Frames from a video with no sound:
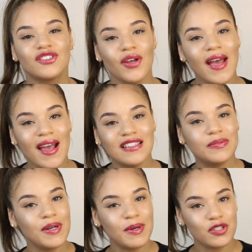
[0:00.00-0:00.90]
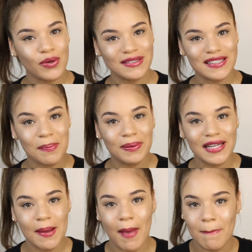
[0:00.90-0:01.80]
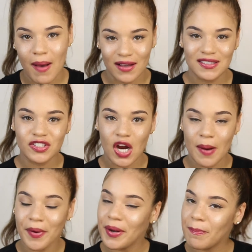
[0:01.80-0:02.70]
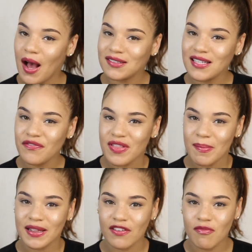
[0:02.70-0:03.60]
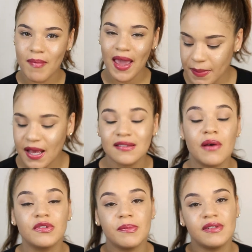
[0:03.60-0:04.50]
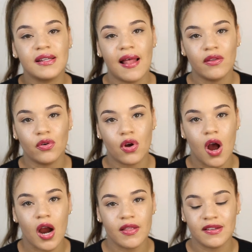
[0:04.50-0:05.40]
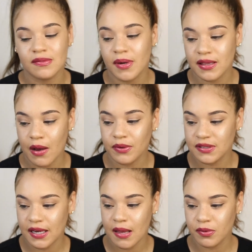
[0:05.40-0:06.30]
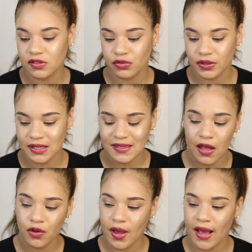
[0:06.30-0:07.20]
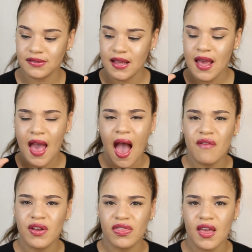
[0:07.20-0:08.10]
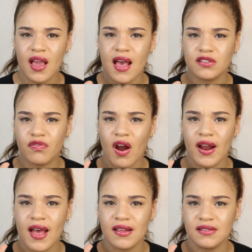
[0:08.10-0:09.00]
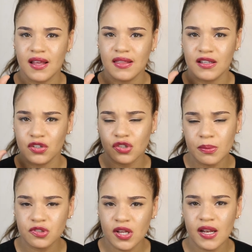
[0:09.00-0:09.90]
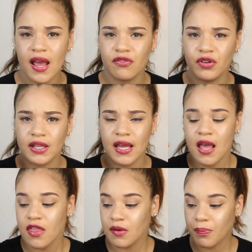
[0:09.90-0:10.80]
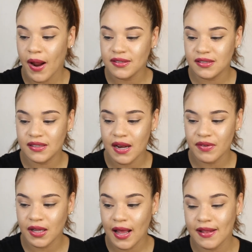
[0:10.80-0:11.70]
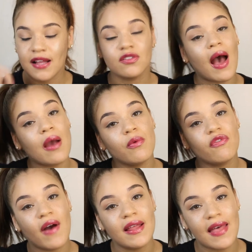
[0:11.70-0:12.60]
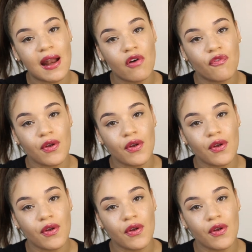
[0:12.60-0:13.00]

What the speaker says: So you guys, that's pretty much going to complete my Boxycharm unboxing for the month of May. Because I was missing that little card this month, I wasn't able to really tell you guys everything as far as the description and really the prices and everything like that. So I will find that out for